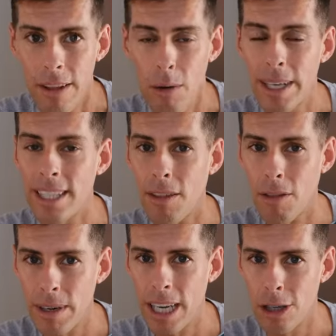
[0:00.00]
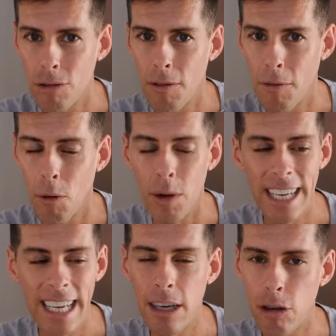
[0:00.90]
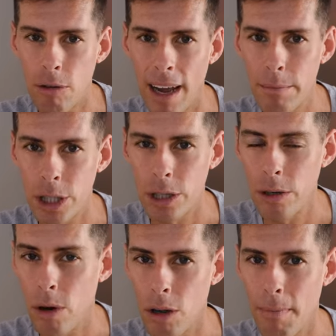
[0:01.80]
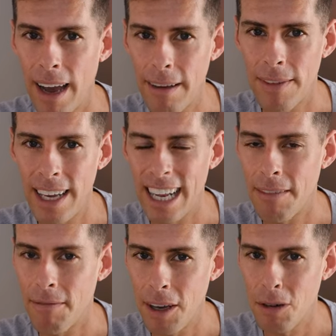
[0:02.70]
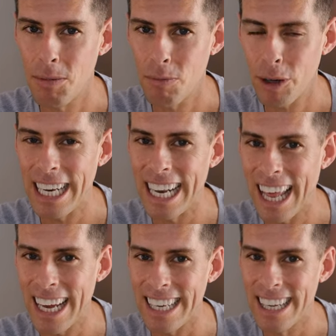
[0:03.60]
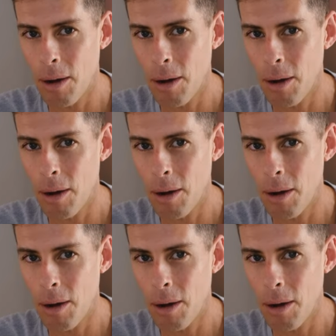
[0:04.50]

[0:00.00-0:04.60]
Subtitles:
though it's a 314 gram shoe on my feet, it feels pretty light.